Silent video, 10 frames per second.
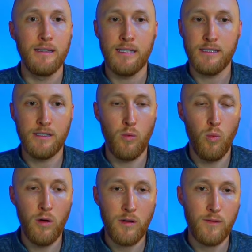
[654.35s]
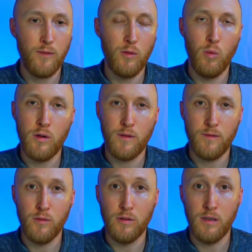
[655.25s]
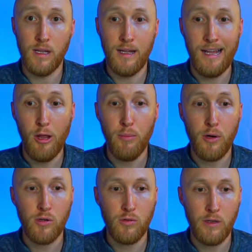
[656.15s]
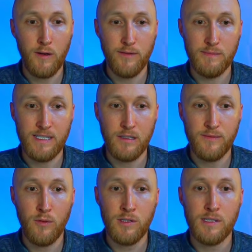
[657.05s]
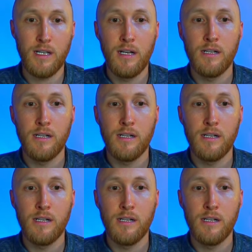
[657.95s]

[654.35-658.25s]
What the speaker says: this is a wonderful, wonderful help article here from Salesforce